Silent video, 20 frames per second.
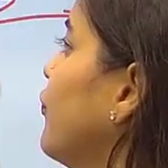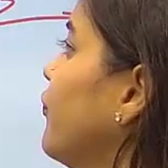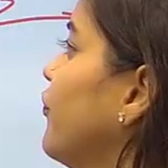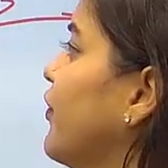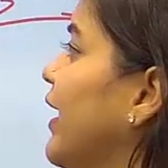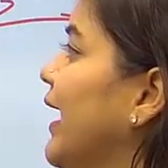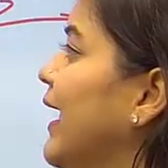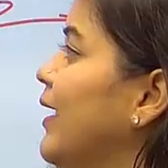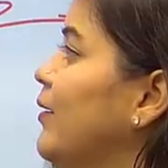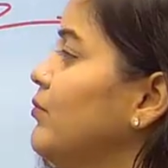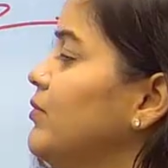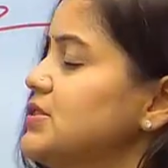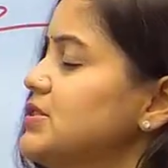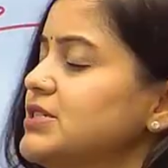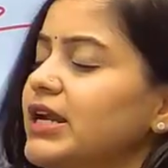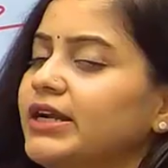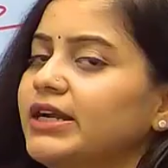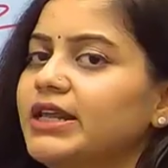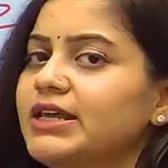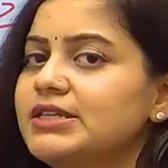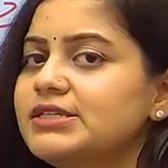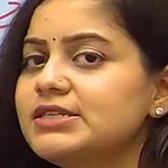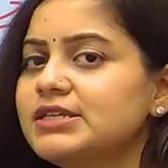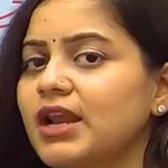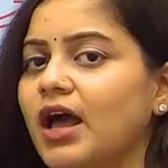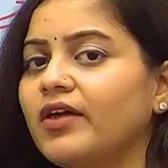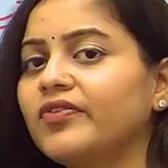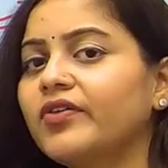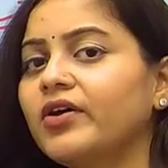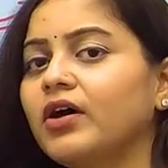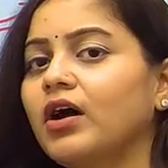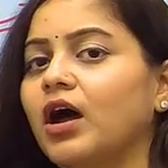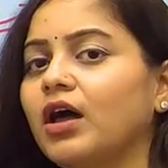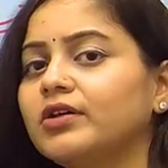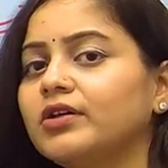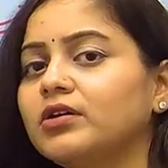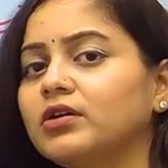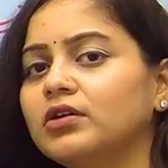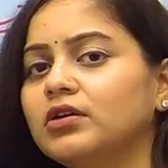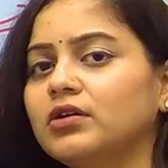frame the sentence in other
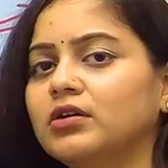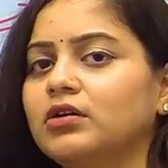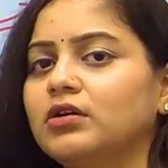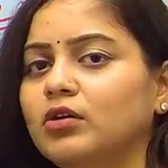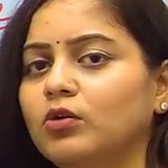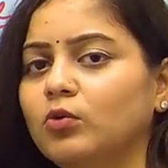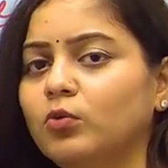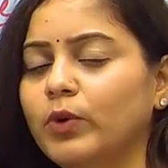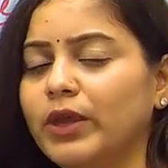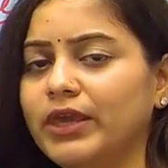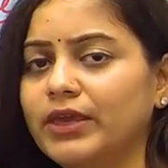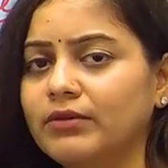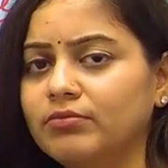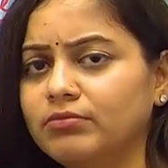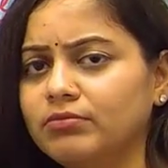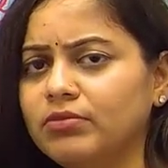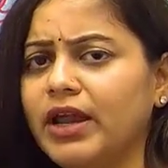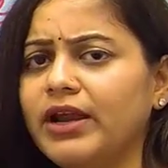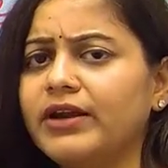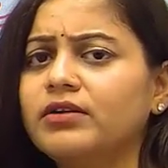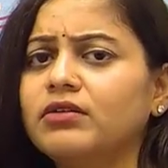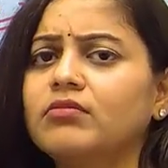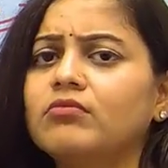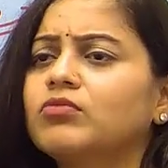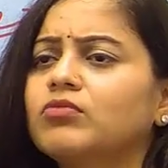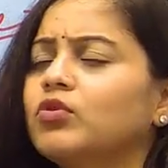other uh, way that you